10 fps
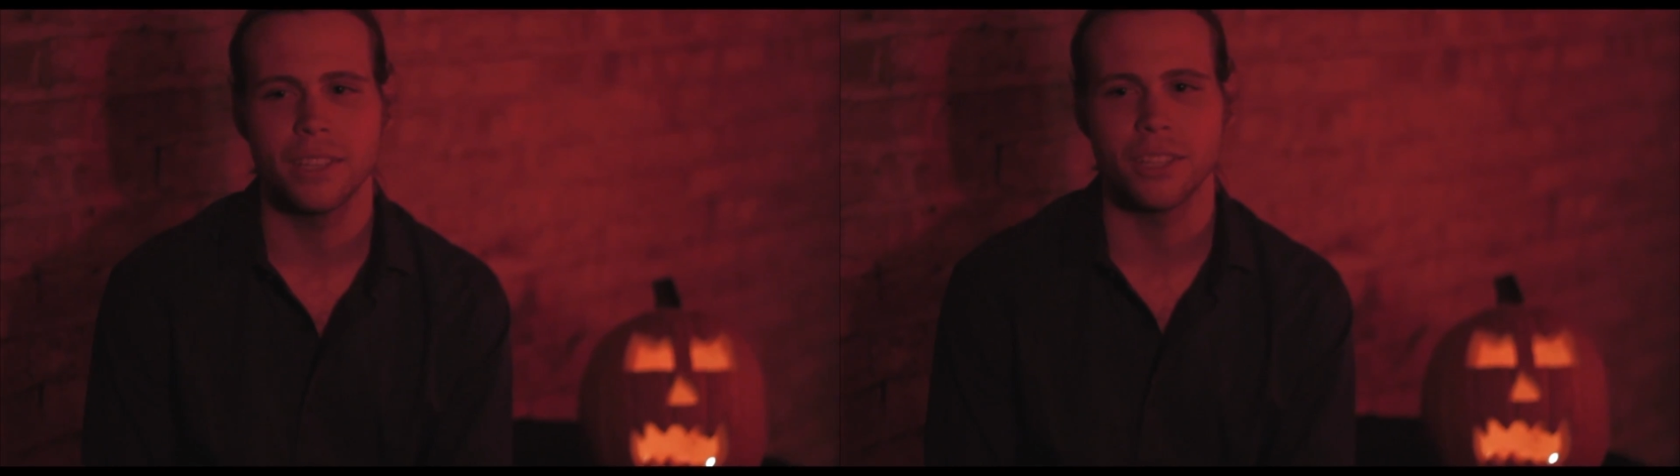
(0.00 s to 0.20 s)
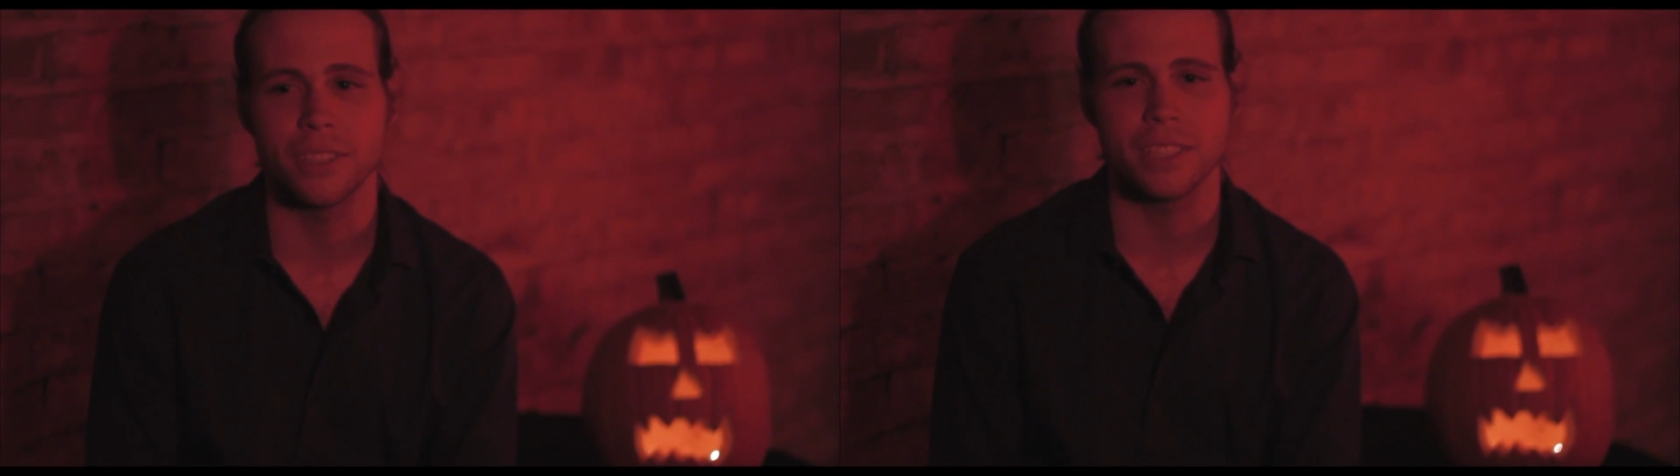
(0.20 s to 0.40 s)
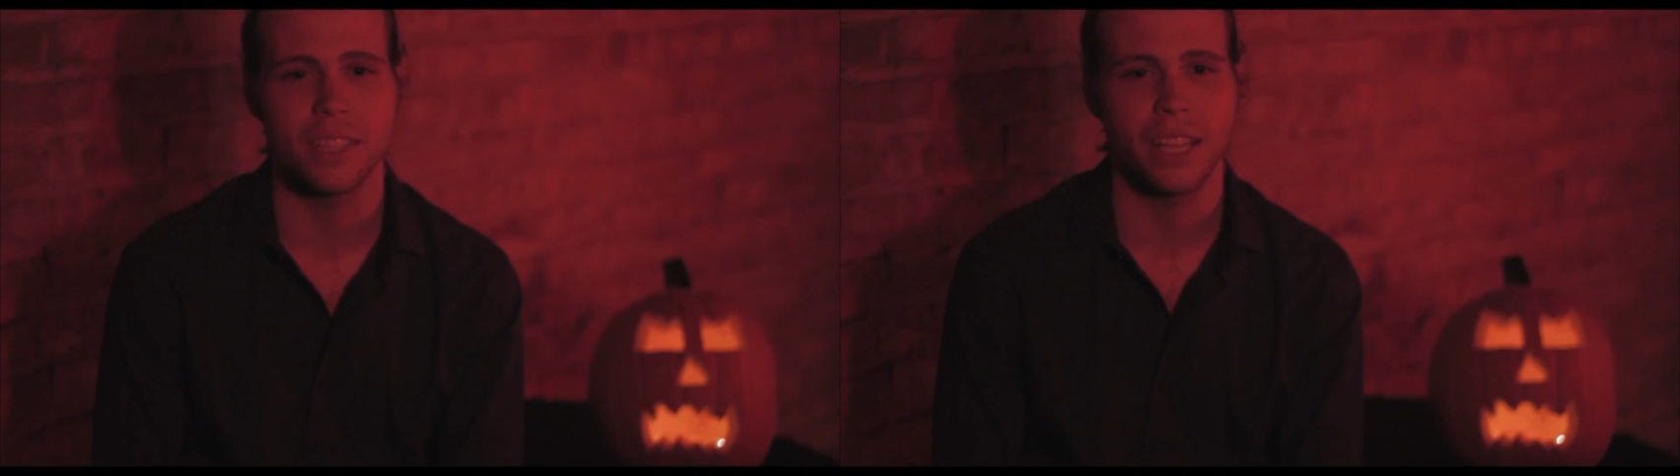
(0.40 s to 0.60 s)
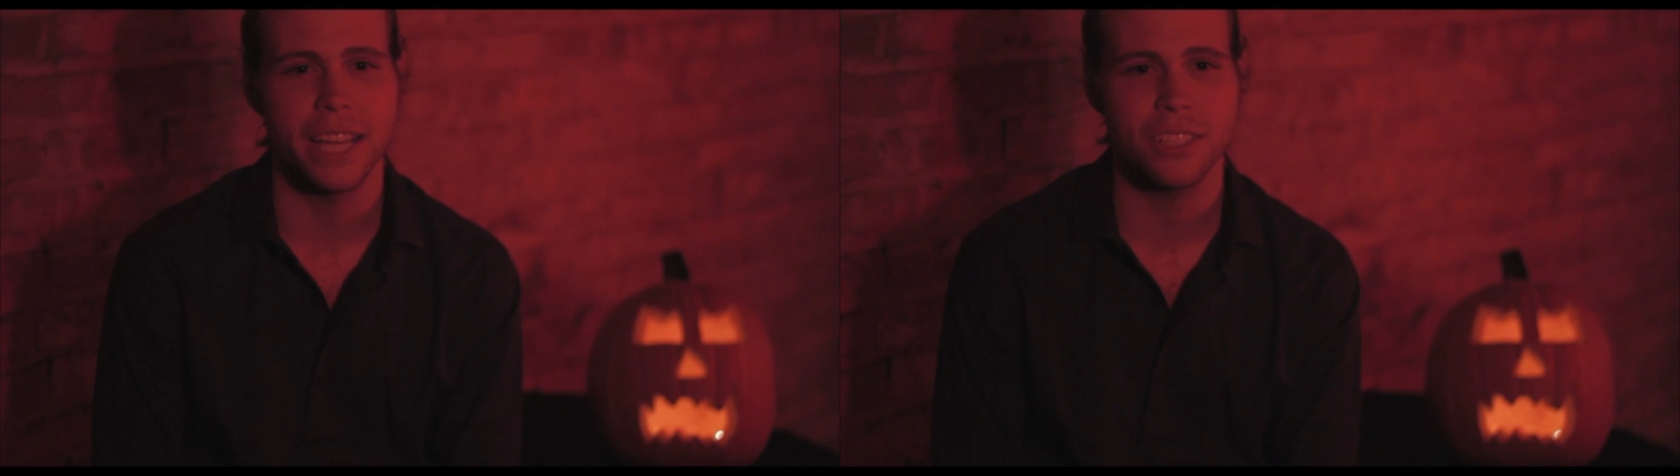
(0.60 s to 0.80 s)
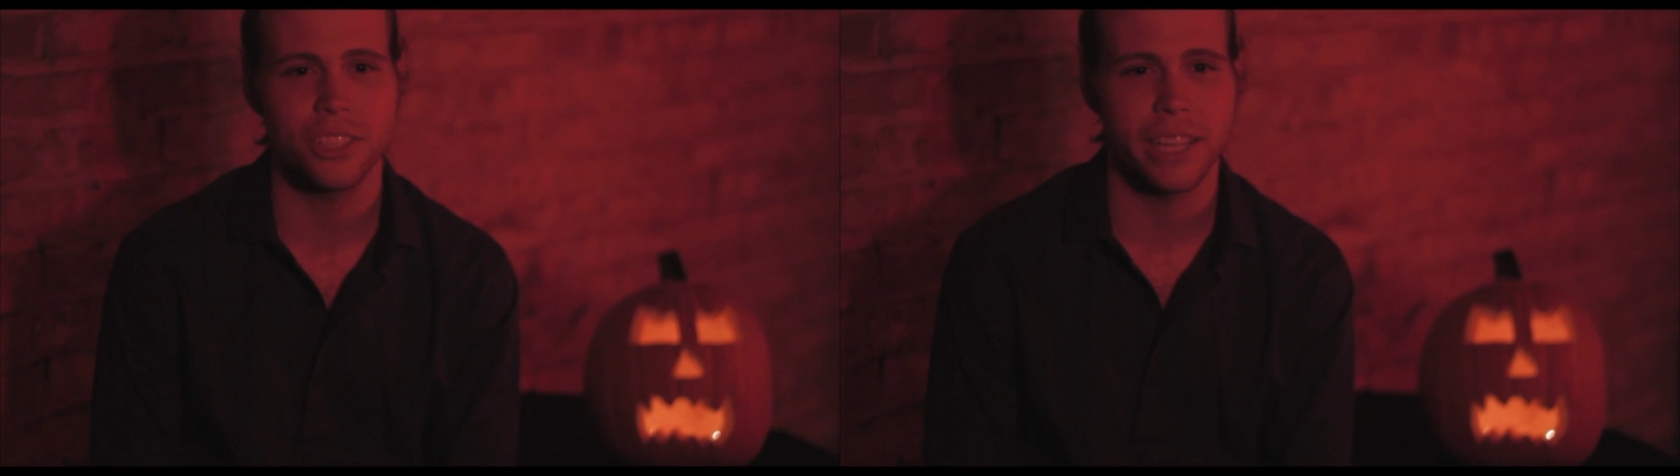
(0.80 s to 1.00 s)
you know, this is the
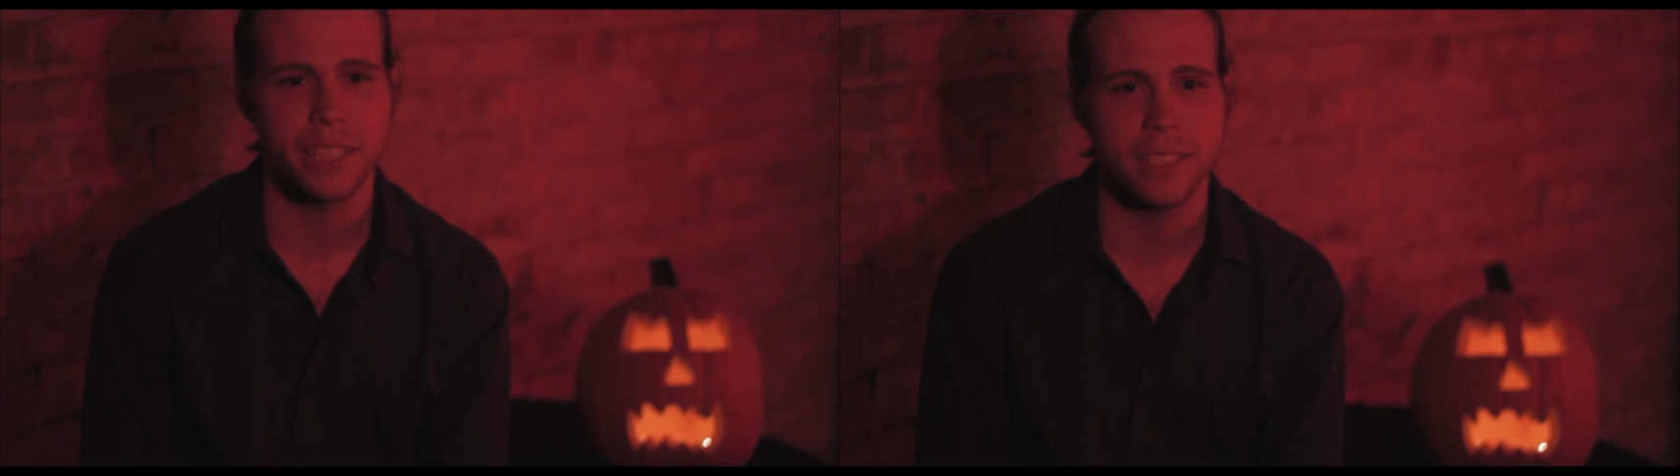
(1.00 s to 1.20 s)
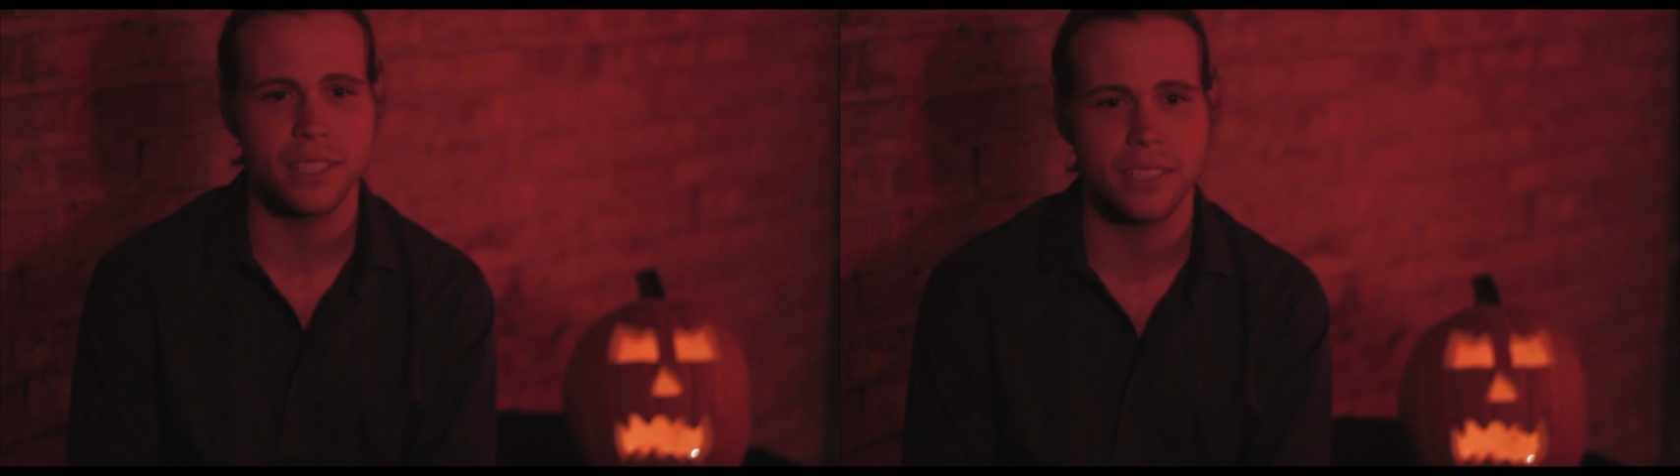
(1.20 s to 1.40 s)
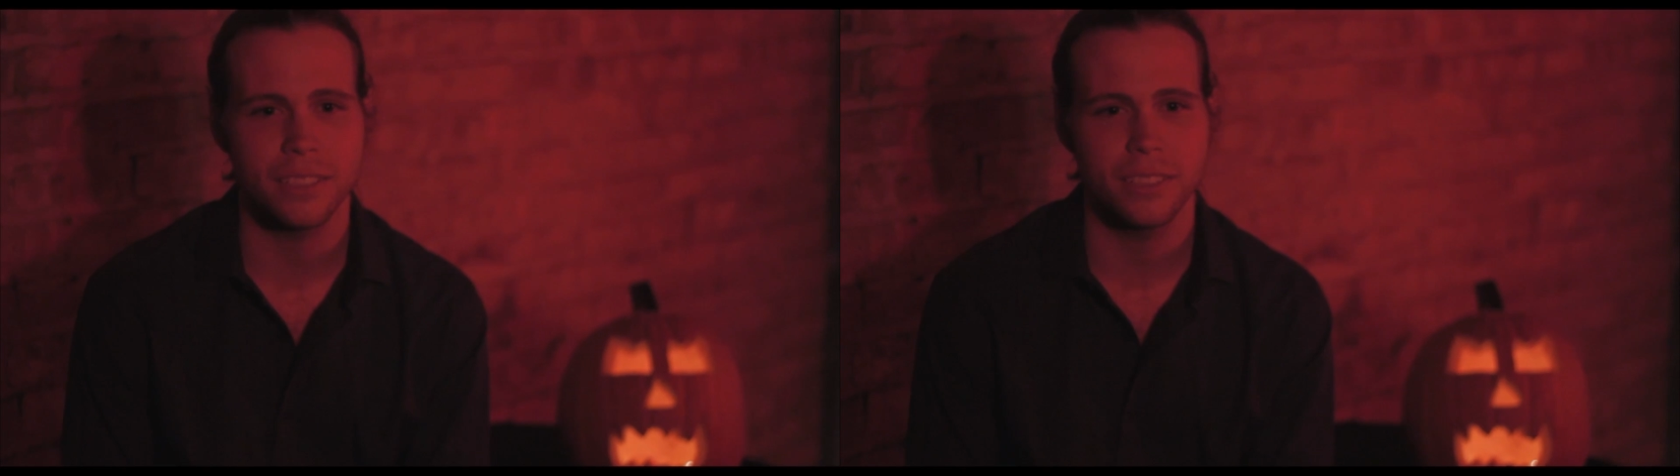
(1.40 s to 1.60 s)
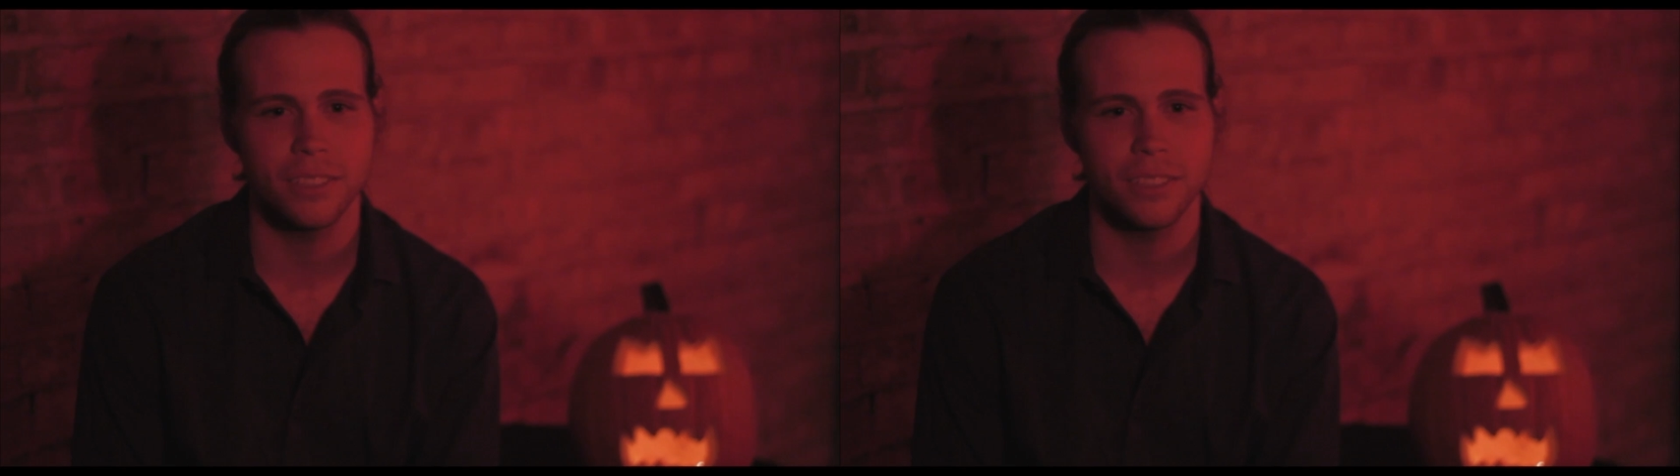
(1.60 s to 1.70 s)
last chance